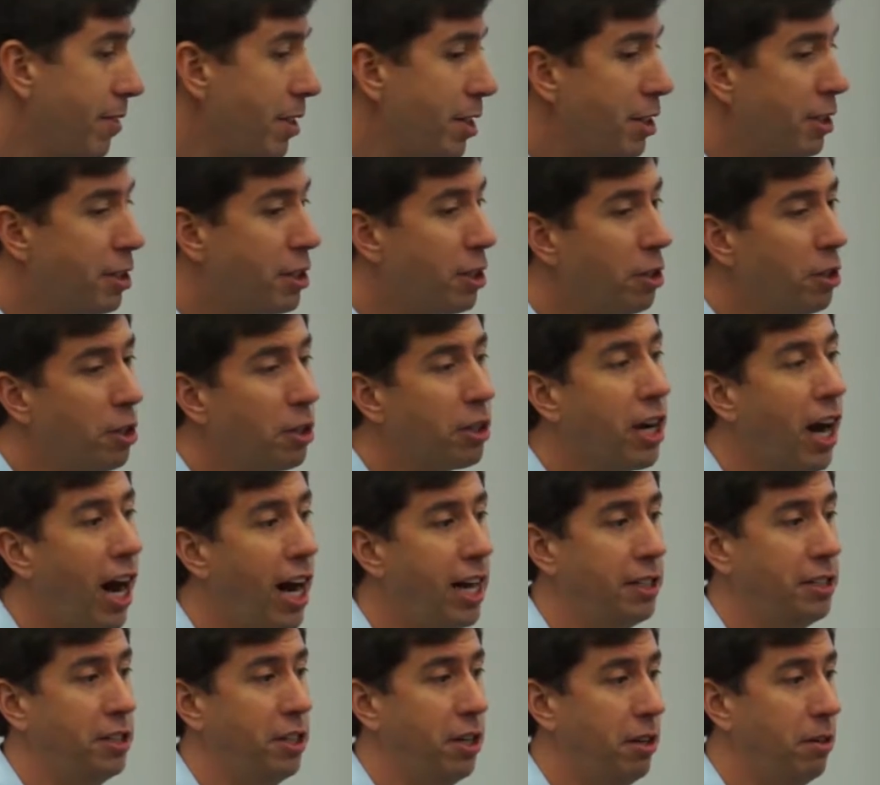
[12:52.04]
So you're
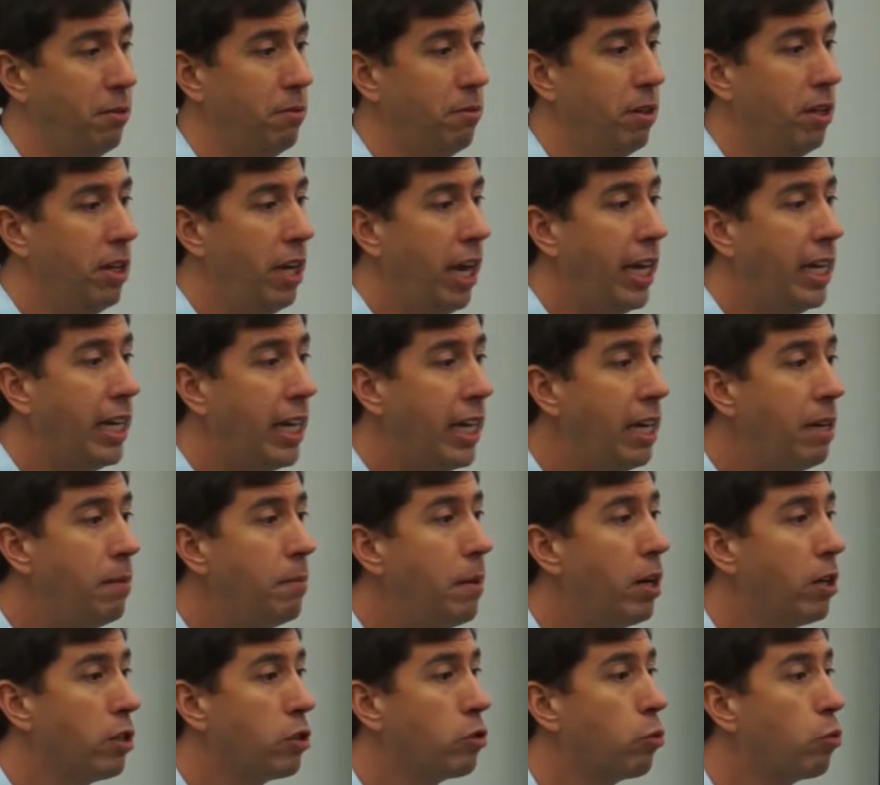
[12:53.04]
Costco, and
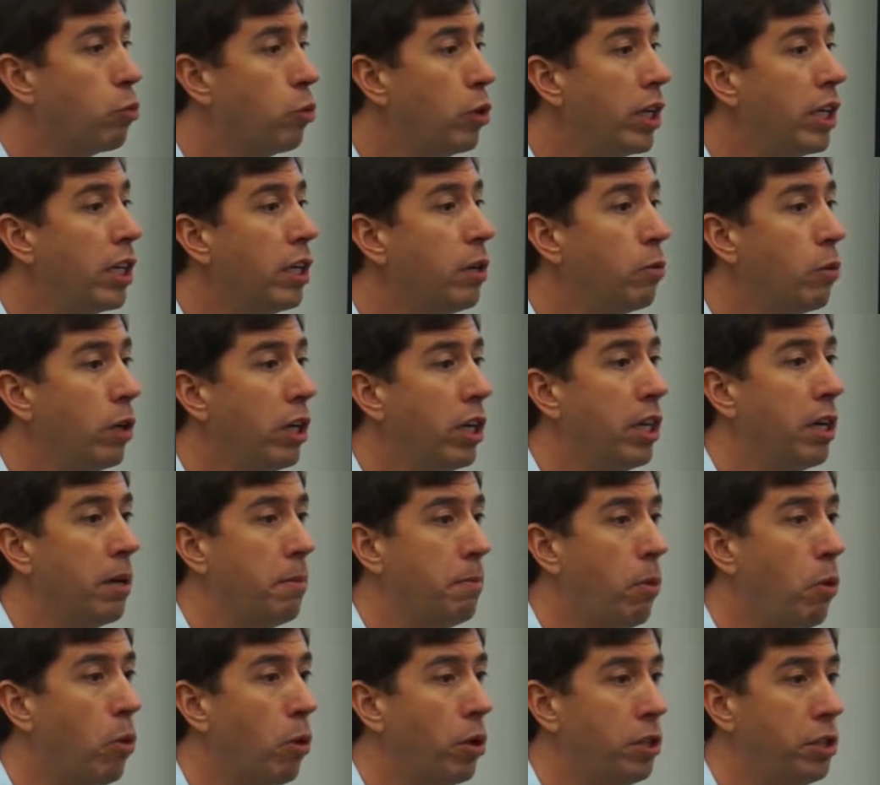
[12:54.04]
email is really, really
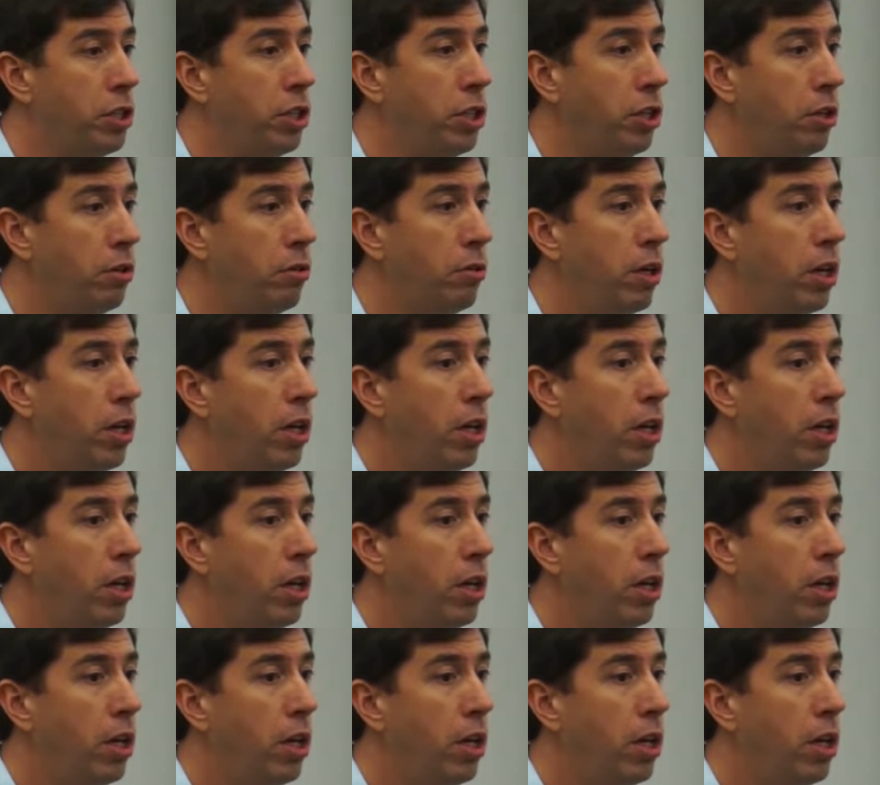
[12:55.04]
important to you.